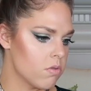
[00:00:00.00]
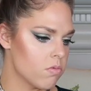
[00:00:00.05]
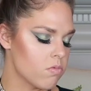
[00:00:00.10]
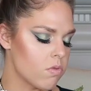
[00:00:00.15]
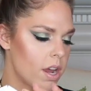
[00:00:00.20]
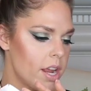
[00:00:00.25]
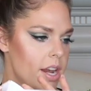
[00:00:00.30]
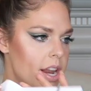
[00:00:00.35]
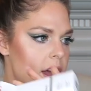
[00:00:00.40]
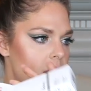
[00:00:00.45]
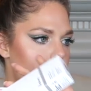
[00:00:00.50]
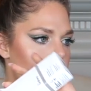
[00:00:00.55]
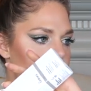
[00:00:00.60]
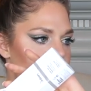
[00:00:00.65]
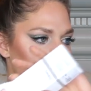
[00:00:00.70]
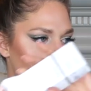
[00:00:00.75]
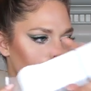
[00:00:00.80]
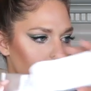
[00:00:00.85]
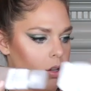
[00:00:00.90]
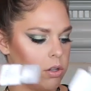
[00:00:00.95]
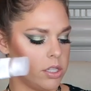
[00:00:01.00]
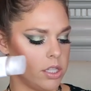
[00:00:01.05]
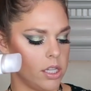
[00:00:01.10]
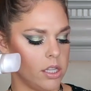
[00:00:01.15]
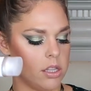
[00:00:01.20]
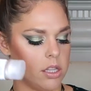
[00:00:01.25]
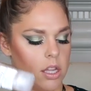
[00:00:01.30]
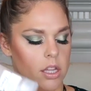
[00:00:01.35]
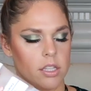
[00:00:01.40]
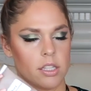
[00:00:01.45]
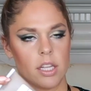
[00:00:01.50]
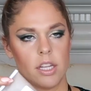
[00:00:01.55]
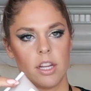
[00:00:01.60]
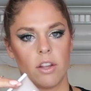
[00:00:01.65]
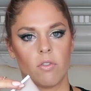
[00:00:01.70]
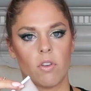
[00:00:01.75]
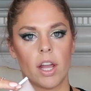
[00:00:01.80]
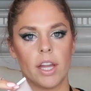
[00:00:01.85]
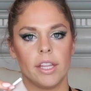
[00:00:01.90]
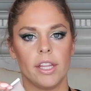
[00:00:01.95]
right now I've been using the
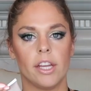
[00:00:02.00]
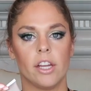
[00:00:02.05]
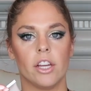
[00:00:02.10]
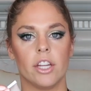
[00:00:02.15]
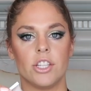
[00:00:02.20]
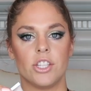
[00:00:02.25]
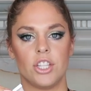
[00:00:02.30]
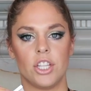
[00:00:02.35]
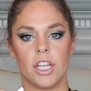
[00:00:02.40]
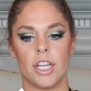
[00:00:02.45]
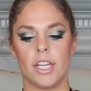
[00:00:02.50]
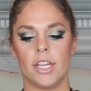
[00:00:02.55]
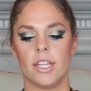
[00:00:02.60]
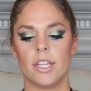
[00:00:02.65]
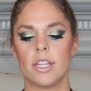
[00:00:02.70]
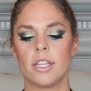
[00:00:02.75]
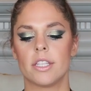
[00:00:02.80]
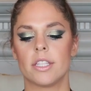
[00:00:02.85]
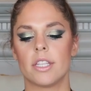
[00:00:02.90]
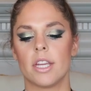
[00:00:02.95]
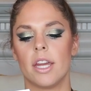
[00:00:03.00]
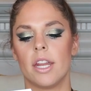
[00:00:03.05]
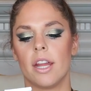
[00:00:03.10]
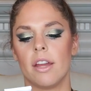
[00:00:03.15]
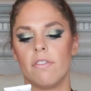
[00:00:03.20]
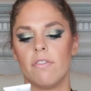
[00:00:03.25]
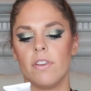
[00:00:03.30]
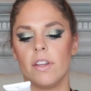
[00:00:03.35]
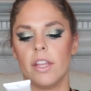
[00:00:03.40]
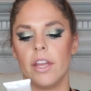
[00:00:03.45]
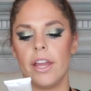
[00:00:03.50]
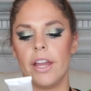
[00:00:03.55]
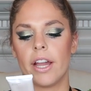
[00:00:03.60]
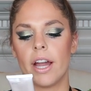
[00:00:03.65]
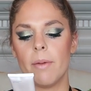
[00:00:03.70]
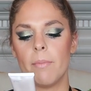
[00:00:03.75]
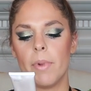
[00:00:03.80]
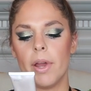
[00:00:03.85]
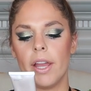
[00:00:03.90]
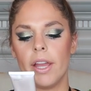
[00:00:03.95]
Sunday Riley Good Jeans, and I feel like
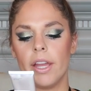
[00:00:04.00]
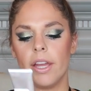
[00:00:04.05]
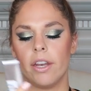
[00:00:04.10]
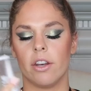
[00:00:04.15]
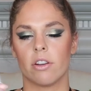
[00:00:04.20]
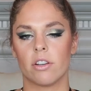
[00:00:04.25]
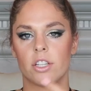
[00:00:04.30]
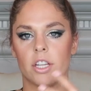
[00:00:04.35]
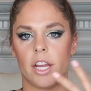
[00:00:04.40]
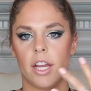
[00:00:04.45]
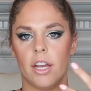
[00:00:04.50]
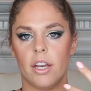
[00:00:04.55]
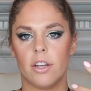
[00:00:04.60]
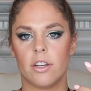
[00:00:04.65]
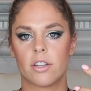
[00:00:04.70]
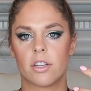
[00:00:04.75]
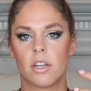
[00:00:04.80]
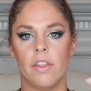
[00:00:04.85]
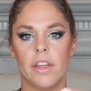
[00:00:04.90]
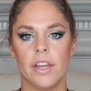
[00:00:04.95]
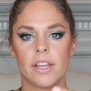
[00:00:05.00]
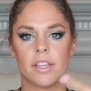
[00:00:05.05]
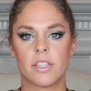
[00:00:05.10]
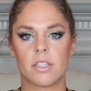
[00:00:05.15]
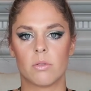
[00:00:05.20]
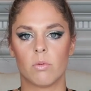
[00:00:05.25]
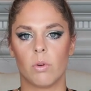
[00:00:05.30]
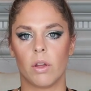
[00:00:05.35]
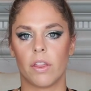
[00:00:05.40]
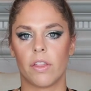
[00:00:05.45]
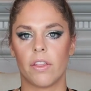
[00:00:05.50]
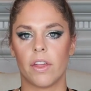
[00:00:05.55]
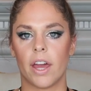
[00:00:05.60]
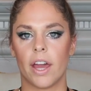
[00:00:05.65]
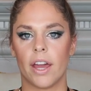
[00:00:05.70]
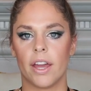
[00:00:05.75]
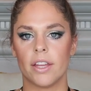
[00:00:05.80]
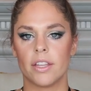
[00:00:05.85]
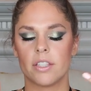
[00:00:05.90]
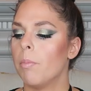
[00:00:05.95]
I might interchange this with
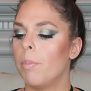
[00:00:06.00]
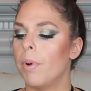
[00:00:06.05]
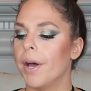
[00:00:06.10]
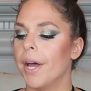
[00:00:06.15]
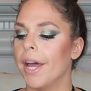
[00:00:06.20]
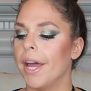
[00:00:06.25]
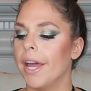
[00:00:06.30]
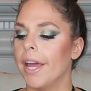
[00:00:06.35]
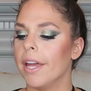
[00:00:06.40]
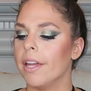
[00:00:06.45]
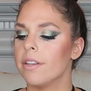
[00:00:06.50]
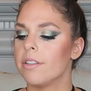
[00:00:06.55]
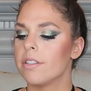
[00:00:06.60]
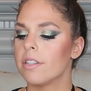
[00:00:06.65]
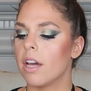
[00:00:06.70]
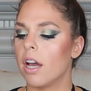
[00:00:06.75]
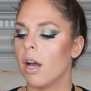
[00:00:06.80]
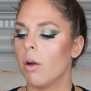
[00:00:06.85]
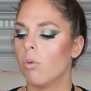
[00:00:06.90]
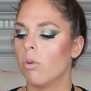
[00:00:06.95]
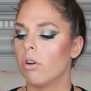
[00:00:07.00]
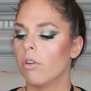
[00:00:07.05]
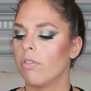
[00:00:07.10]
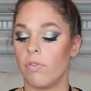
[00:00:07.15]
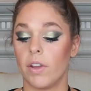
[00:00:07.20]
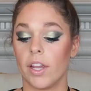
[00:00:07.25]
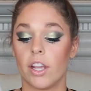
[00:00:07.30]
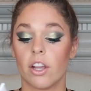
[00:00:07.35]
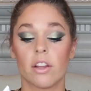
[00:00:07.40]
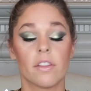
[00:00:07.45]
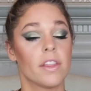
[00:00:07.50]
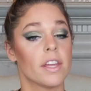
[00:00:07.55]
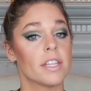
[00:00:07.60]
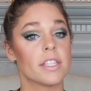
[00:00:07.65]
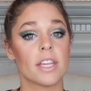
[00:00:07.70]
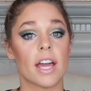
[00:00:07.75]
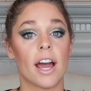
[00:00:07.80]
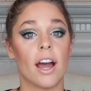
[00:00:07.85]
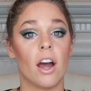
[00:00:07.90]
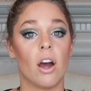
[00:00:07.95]
that, but I will figure
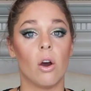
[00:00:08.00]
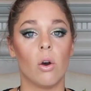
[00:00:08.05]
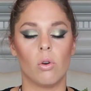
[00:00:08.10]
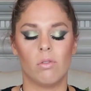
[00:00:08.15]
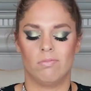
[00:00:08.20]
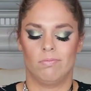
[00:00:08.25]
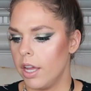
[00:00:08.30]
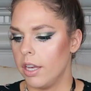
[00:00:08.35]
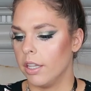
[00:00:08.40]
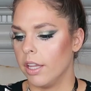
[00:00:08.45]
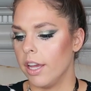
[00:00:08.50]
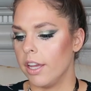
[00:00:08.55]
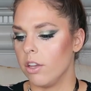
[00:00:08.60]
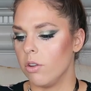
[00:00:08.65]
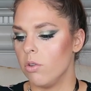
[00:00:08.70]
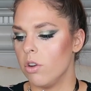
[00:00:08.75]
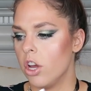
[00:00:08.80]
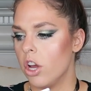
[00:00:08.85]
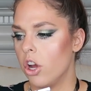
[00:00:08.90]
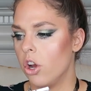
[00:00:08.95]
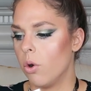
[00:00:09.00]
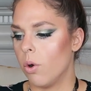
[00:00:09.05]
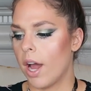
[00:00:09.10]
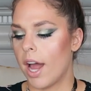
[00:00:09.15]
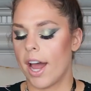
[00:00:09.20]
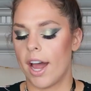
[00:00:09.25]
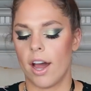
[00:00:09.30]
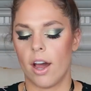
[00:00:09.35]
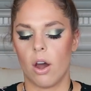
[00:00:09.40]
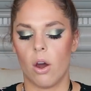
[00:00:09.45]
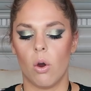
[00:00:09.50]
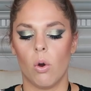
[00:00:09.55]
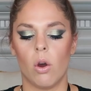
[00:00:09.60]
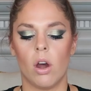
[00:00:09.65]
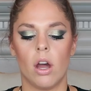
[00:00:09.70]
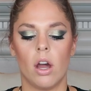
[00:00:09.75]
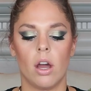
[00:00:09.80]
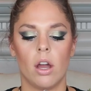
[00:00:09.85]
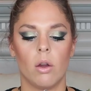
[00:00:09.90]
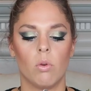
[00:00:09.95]
this out and let you know
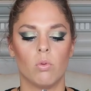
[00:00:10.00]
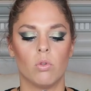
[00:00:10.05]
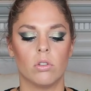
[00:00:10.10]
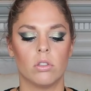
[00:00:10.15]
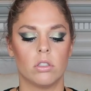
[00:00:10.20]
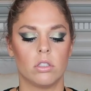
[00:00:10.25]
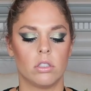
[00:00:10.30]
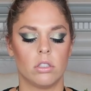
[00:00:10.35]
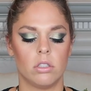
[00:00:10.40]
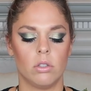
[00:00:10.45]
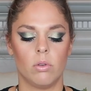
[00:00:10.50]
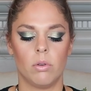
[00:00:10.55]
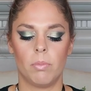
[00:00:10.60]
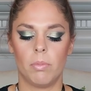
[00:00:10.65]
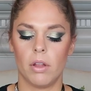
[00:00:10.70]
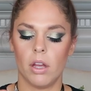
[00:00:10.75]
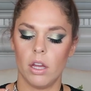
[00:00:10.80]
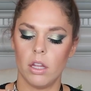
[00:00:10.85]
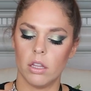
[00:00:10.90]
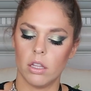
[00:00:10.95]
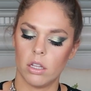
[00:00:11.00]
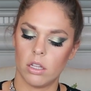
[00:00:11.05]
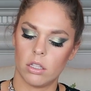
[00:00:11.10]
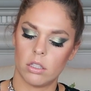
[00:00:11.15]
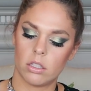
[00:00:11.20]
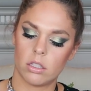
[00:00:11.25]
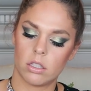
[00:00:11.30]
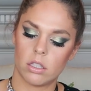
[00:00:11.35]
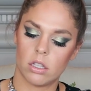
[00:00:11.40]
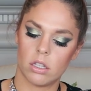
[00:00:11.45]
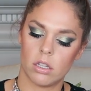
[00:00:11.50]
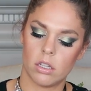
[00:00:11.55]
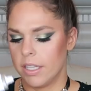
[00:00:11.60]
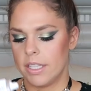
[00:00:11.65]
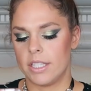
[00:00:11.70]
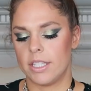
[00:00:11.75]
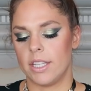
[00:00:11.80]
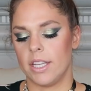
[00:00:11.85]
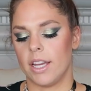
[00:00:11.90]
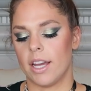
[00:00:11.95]
how I want to apply this.
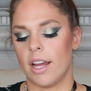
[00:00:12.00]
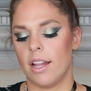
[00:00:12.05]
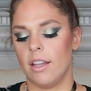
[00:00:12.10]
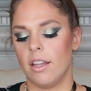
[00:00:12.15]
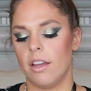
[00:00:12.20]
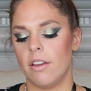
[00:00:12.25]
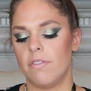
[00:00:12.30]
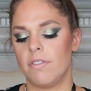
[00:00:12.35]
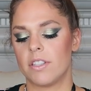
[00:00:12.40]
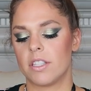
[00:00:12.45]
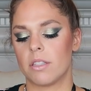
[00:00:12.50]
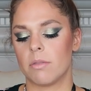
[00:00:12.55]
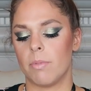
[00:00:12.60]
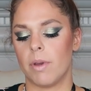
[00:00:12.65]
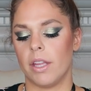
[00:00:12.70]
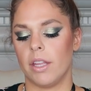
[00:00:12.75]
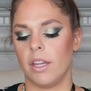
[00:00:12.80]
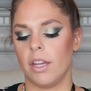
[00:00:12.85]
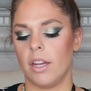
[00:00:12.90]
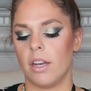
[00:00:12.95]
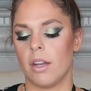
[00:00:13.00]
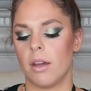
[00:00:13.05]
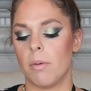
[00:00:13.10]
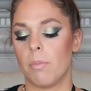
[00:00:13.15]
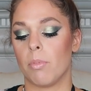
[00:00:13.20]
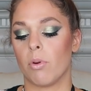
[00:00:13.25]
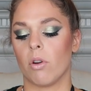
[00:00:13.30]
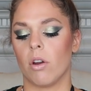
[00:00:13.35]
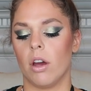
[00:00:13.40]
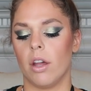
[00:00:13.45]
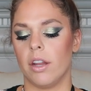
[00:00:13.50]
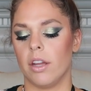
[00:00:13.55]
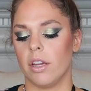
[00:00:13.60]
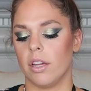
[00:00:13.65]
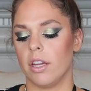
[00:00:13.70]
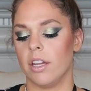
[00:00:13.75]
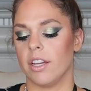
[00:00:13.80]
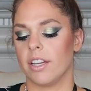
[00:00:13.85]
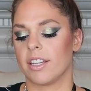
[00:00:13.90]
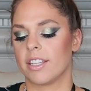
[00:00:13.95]
Let's see, I love smelling
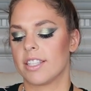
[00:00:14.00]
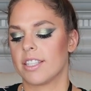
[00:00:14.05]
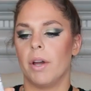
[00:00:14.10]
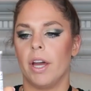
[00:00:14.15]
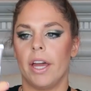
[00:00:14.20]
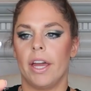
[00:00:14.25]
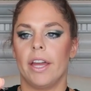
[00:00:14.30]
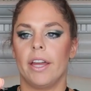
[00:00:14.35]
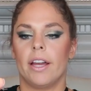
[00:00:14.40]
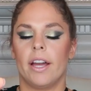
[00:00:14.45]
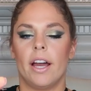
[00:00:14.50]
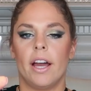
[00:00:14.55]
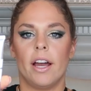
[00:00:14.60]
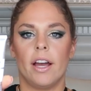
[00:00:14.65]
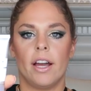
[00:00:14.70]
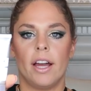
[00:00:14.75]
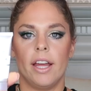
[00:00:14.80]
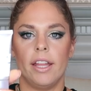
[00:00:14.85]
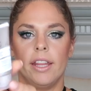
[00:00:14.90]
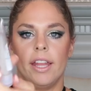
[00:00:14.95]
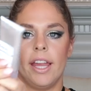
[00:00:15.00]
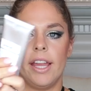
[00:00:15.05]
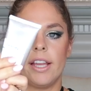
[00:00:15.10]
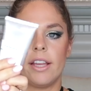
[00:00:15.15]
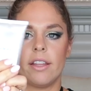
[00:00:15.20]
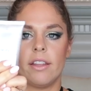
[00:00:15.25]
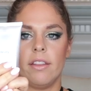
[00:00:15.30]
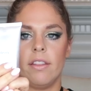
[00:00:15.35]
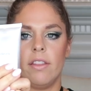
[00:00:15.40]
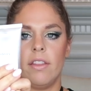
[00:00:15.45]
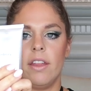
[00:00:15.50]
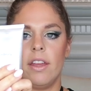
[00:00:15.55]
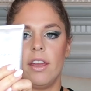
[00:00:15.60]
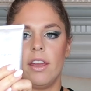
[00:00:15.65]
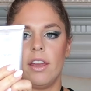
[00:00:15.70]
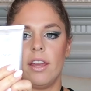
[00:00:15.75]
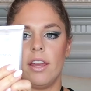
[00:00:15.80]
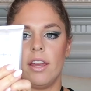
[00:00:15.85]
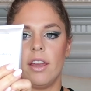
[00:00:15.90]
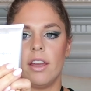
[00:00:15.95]
products, but I like
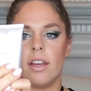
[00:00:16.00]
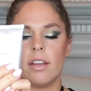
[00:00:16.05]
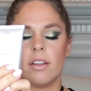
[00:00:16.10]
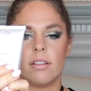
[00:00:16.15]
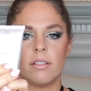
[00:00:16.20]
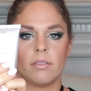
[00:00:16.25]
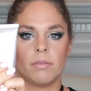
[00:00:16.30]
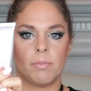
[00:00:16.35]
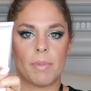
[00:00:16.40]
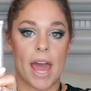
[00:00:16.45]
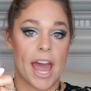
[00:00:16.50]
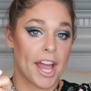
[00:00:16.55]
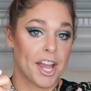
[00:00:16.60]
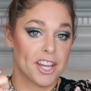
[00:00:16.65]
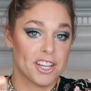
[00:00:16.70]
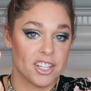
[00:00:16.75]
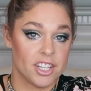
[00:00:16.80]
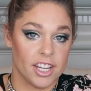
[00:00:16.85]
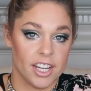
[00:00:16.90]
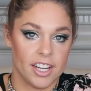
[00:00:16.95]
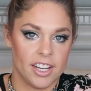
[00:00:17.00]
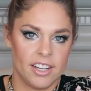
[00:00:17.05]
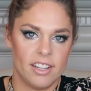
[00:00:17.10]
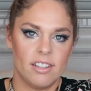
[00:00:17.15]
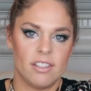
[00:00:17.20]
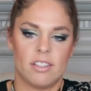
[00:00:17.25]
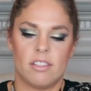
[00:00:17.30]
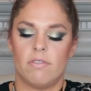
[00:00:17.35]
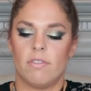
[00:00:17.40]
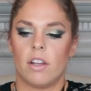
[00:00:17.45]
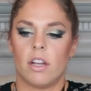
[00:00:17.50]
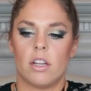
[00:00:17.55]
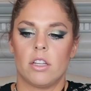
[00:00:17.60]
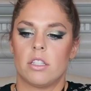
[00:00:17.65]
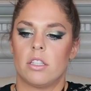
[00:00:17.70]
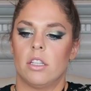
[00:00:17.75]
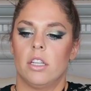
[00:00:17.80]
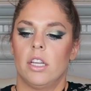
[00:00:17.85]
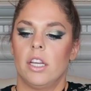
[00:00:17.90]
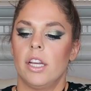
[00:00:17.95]
the packaging. It's very
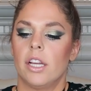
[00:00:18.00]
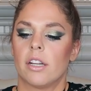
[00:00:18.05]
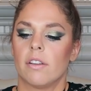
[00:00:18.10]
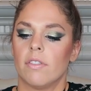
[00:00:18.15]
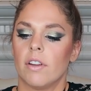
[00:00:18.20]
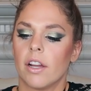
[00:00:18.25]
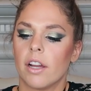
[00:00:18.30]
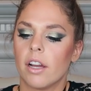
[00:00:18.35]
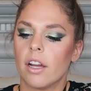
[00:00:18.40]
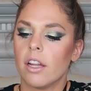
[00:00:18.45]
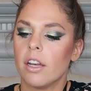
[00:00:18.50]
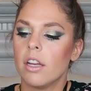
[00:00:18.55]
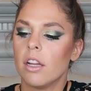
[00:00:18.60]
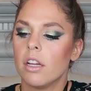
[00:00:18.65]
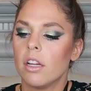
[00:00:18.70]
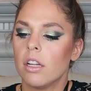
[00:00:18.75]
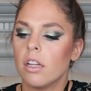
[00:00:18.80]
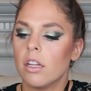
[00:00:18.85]
sleek, very good.